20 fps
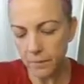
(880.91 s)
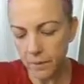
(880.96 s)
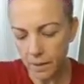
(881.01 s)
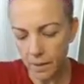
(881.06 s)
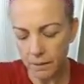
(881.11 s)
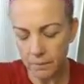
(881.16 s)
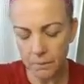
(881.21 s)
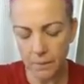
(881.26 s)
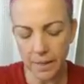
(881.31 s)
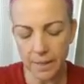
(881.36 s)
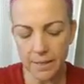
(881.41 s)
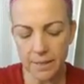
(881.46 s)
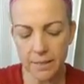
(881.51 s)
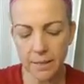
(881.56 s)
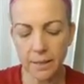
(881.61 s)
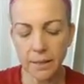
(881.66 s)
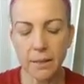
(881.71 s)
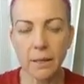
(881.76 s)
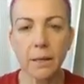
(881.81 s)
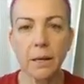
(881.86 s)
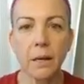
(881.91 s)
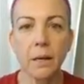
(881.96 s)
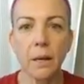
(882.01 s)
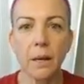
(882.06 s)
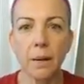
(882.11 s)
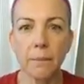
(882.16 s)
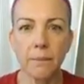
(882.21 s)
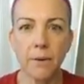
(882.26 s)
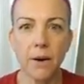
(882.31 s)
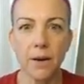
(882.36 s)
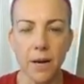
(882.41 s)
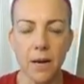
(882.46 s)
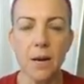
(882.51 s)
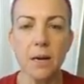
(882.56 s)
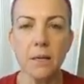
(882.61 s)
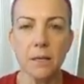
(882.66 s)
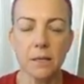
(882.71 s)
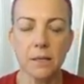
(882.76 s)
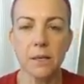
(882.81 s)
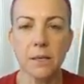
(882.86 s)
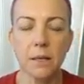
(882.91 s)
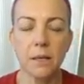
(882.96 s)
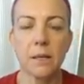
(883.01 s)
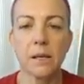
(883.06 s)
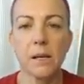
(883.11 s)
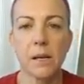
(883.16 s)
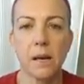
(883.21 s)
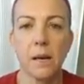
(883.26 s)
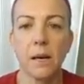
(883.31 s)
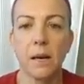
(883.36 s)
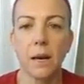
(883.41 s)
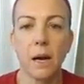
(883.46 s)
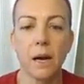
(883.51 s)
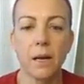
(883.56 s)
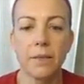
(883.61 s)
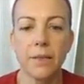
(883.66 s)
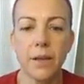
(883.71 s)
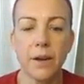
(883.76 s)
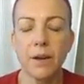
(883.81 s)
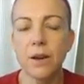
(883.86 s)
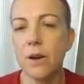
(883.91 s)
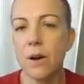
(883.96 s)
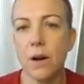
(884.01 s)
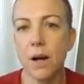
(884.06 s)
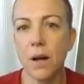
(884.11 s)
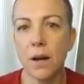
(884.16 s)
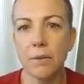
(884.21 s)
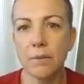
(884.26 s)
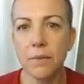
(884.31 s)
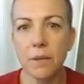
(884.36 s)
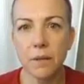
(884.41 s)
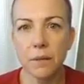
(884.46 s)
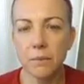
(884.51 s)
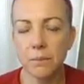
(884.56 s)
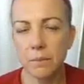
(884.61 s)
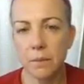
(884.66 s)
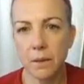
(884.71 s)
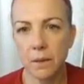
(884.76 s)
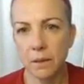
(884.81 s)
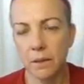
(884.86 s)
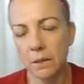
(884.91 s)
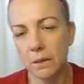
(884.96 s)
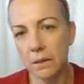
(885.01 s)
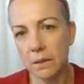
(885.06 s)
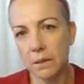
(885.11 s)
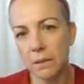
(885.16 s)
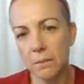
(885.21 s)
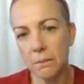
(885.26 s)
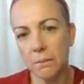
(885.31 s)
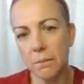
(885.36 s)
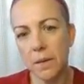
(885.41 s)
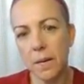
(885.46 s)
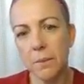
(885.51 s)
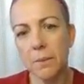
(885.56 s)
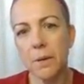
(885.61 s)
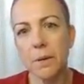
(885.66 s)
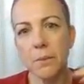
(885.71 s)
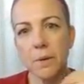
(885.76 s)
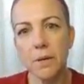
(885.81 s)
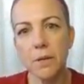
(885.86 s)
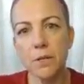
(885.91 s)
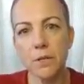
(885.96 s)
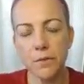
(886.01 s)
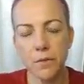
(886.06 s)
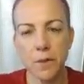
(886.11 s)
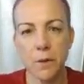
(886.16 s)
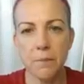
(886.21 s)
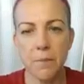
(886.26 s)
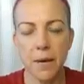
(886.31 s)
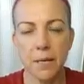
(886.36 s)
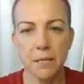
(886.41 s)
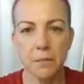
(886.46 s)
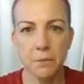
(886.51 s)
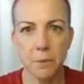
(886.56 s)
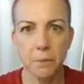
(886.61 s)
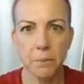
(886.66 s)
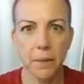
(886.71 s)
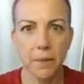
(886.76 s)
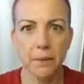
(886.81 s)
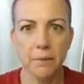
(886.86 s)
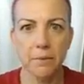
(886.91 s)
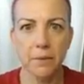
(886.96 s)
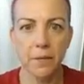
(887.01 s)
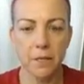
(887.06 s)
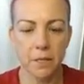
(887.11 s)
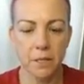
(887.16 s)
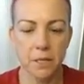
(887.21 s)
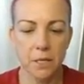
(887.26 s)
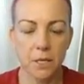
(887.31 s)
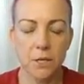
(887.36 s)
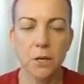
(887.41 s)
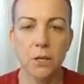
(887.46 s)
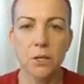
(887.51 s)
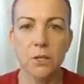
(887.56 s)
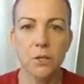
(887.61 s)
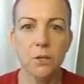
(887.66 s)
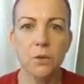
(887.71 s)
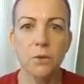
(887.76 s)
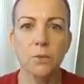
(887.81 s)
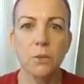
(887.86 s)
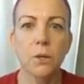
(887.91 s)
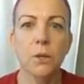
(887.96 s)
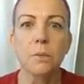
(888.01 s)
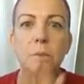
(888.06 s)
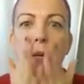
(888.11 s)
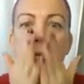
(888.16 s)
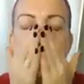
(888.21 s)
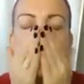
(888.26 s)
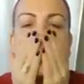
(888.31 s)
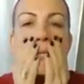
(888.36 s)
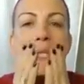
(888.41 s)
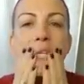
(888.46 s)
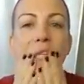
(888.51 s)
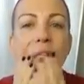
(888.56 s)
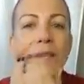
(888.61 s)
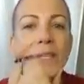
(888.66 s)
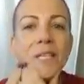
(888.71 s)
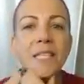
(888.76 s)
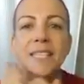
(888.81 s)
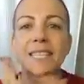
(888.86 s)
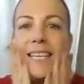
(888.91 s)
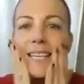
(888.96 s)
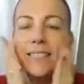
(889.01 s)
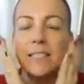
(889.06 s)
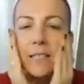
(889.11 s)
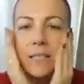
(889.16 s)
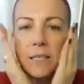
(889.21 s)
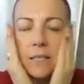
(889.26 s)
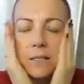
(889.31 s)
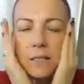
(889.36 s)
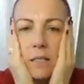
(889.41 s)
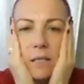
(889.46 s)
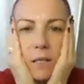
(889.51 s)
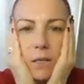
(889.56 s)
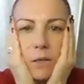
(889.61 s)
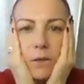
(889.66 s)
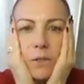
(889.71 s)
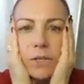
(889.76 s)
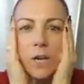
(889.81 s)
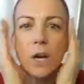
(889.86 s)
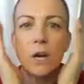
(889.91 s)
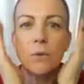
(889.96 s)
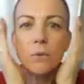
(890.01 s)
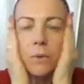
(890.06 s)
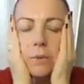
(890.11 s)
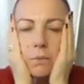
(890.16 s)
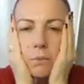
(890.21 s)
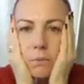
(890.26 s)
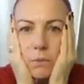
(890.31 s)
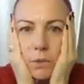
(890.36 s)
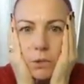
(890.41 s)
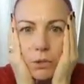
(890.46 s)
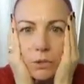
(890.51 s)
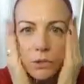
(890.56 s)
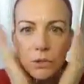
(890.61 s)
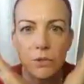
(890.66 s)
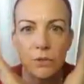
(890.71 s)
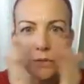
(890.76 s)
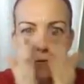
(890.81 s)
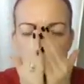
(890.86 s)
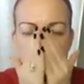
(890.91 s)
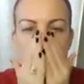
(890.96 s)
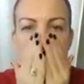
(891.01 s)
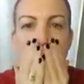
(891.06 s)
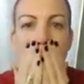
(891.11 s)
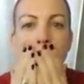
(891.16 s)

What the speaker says: amazing products and then not have them be able to be used for their maximum benefits? You know, so you want to make sure that those dead skin cells are removed